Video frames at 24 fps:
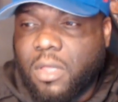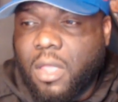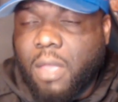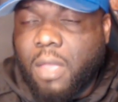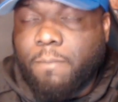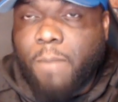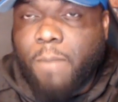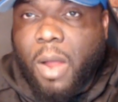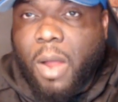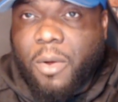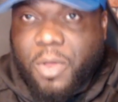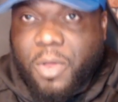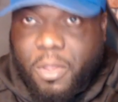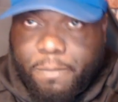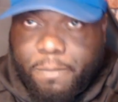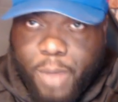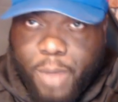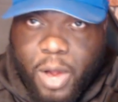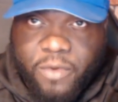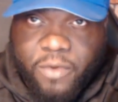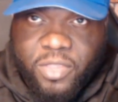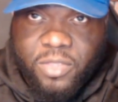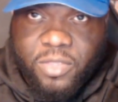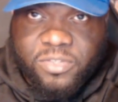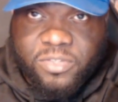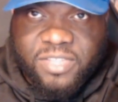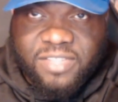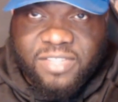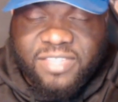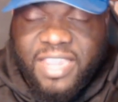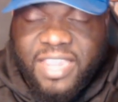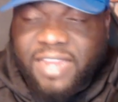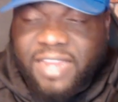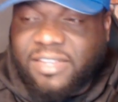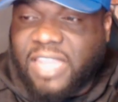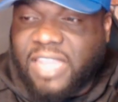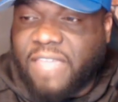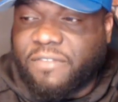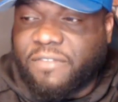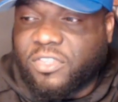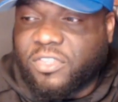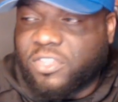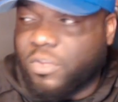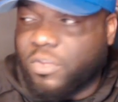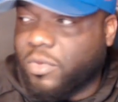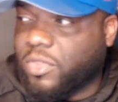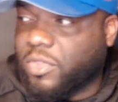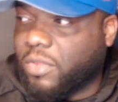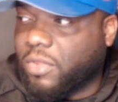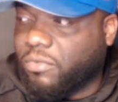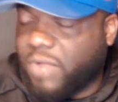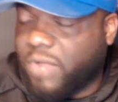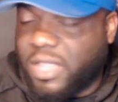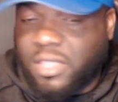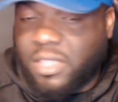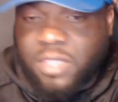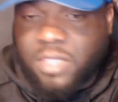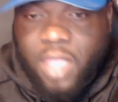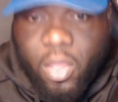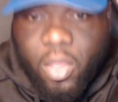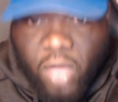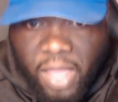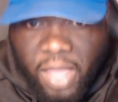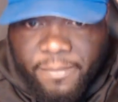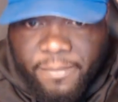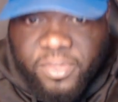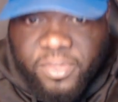Mario Barrios and Tank Davis are in the ring. Yo, I'm